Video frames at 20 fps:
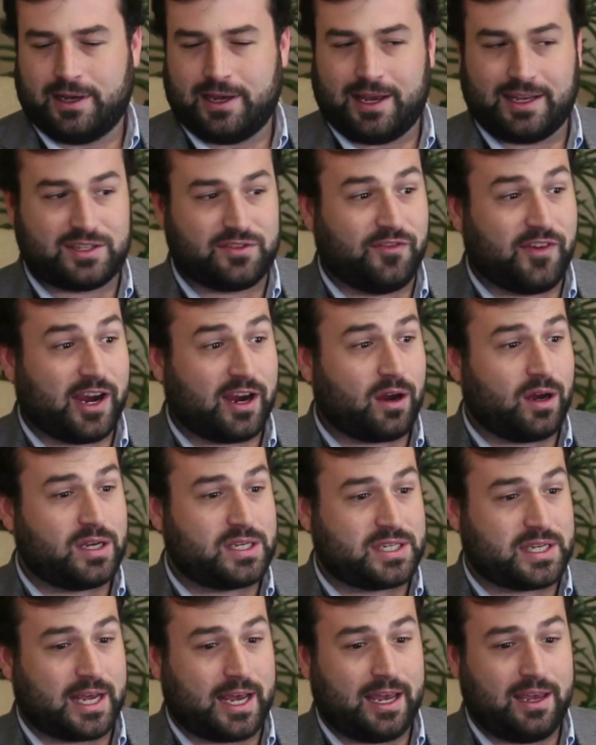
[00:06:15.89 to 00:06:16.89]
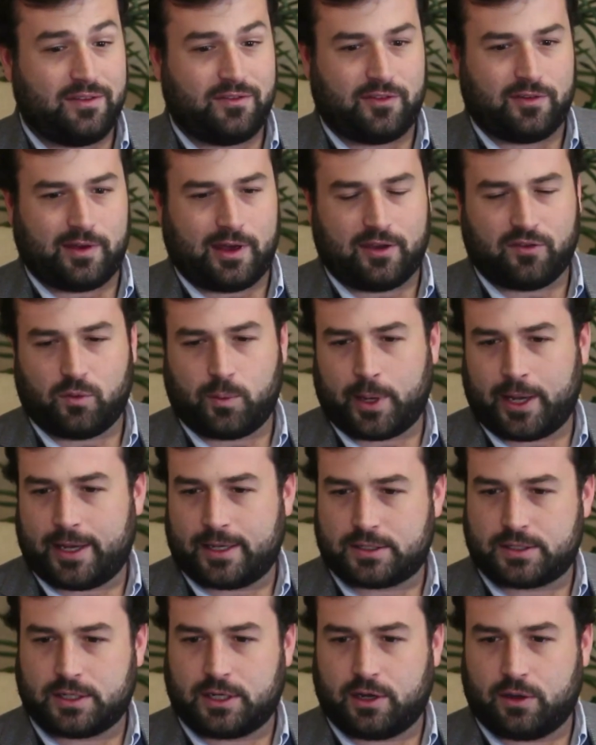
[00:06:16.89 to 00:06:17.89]
It's very safe. Everybody
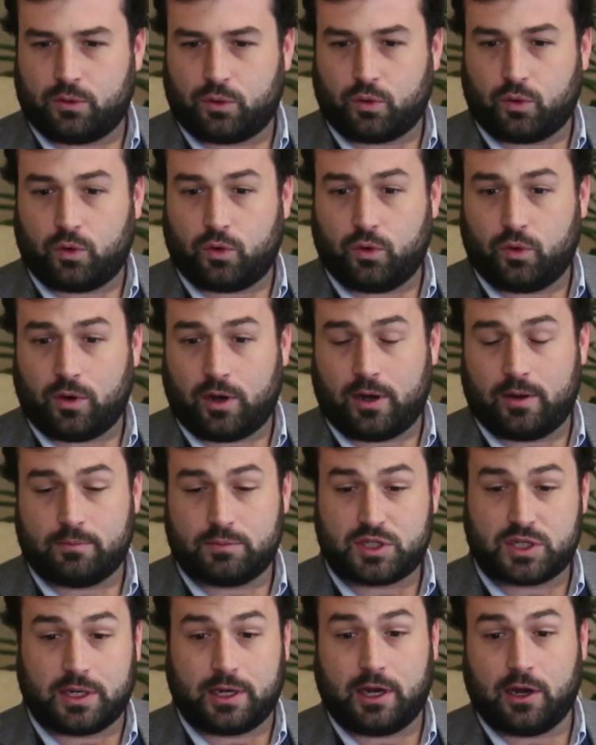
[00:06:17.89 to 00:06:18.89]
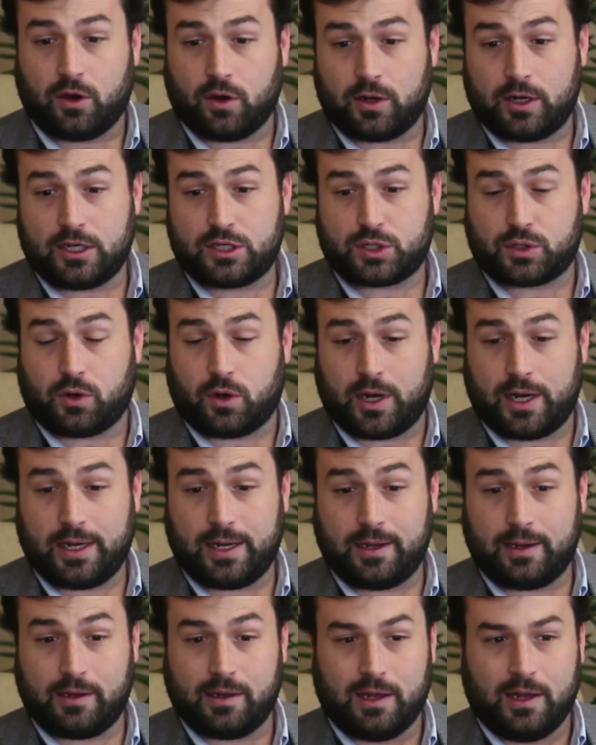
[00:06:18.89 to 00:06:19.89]
has to go through um, security
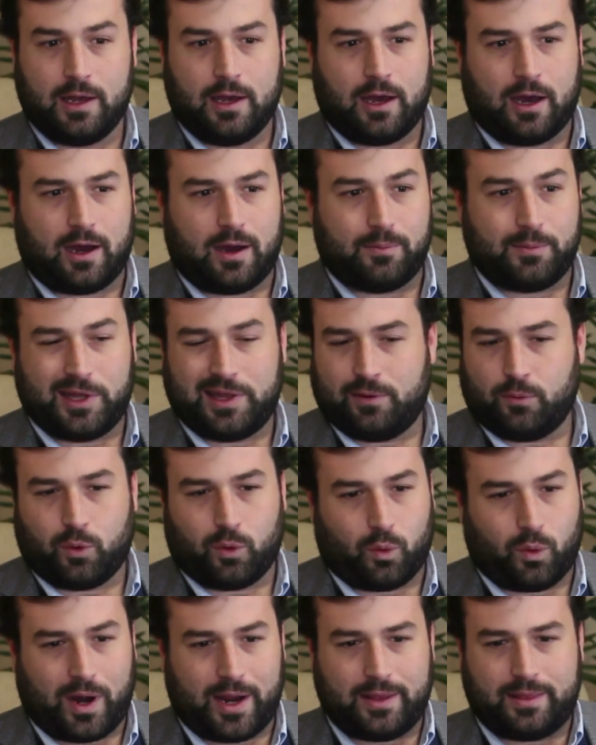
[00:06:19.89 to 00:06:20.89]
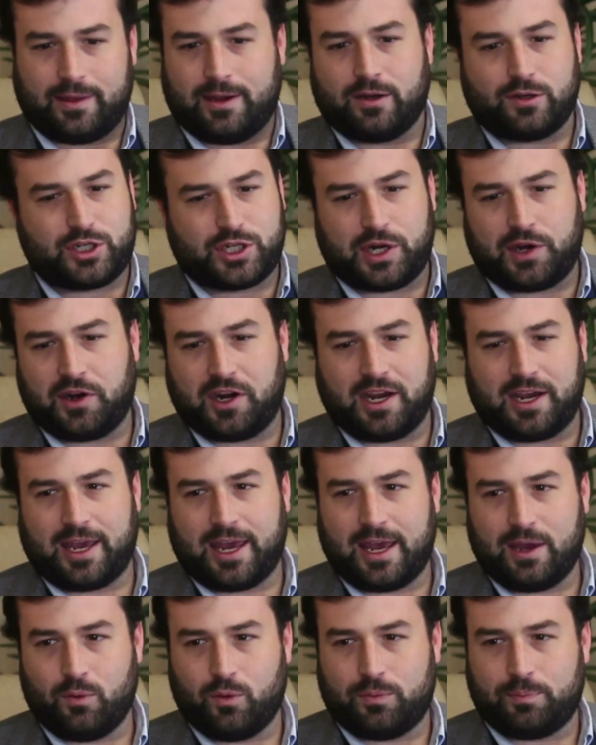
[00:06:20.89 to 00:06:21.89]
screening. Mm-hmm. Um, and then we're right there sharing a
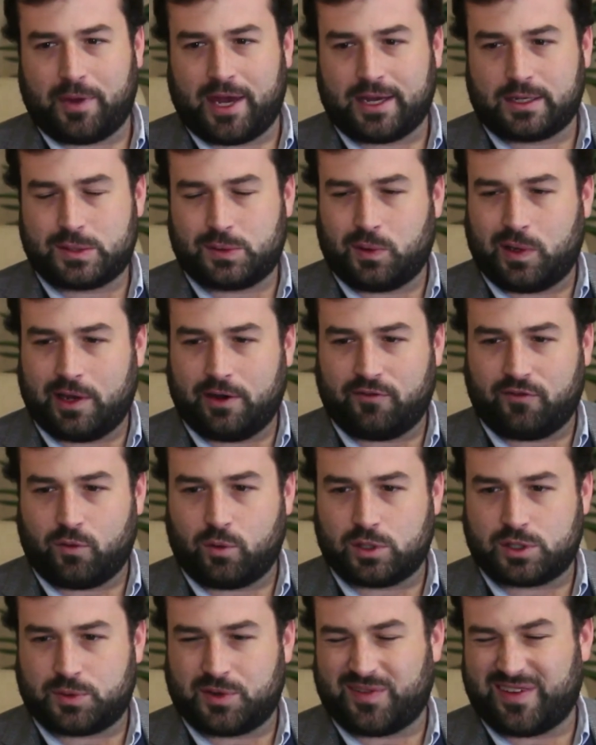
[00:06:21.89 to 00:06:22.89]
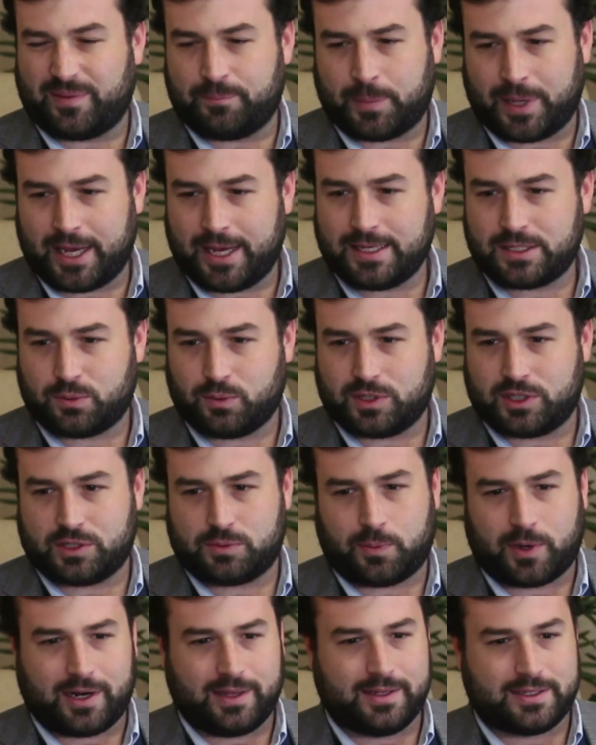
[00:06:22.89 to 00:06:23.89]
gate with Maxwell Air Force Base, which is
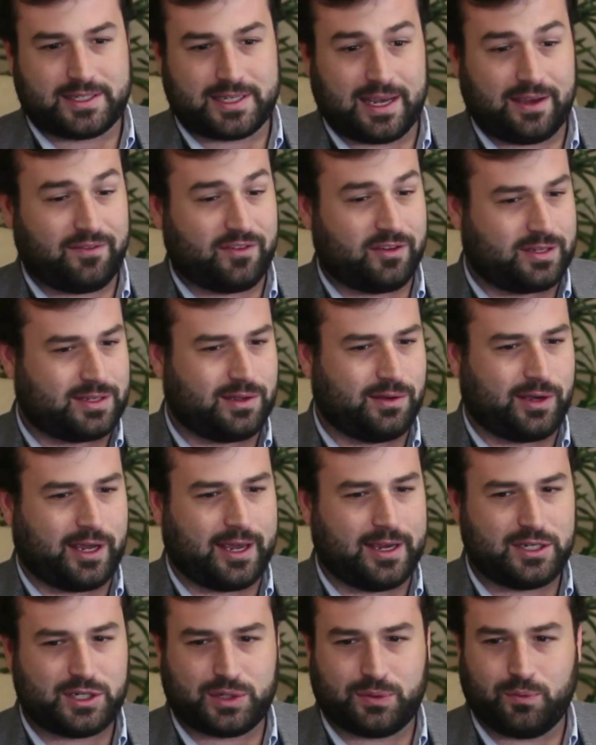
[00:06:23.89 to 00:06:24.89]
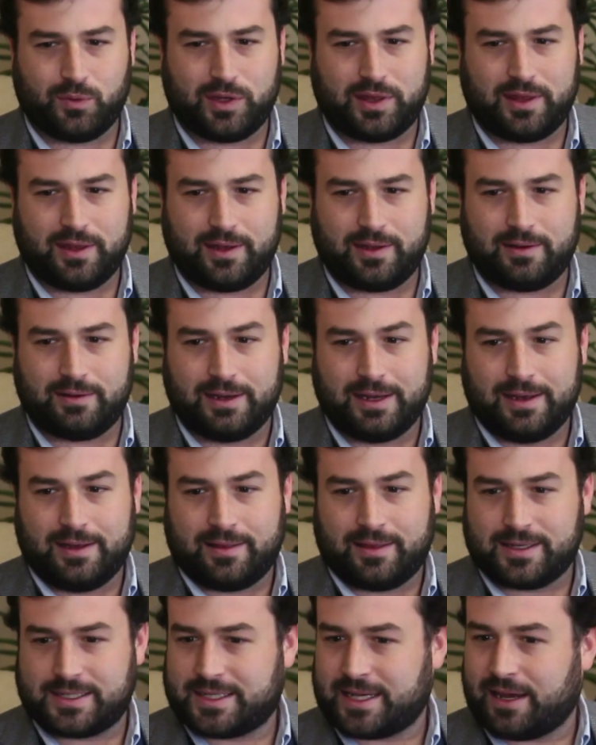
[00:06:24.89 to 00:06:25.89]
probably the safest location within
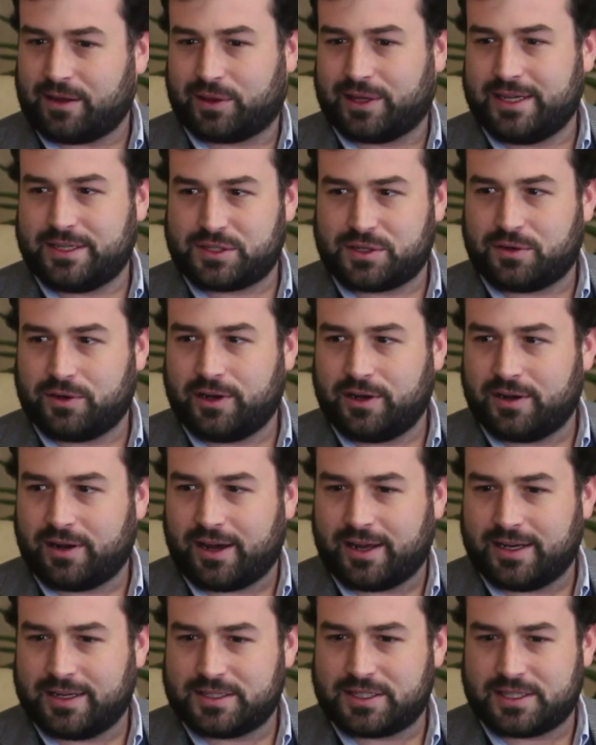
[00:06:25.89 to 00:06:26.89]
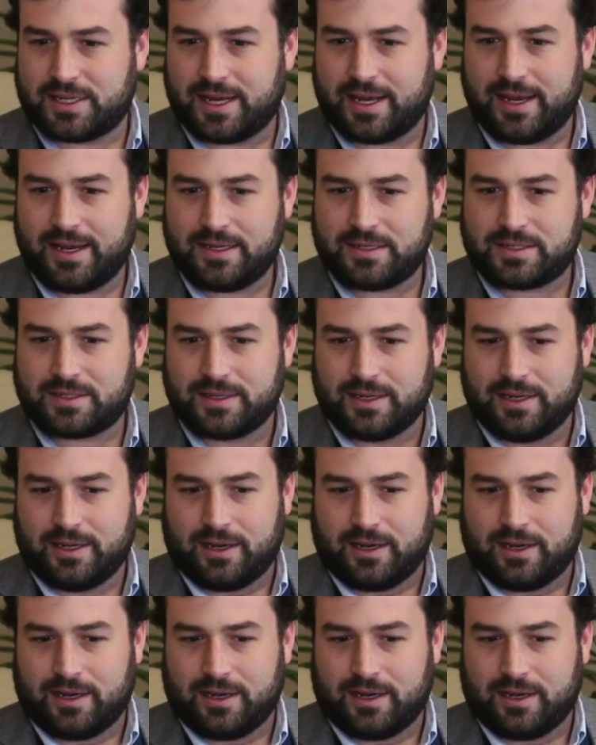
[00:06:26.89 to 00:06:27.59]
the southeastern United States.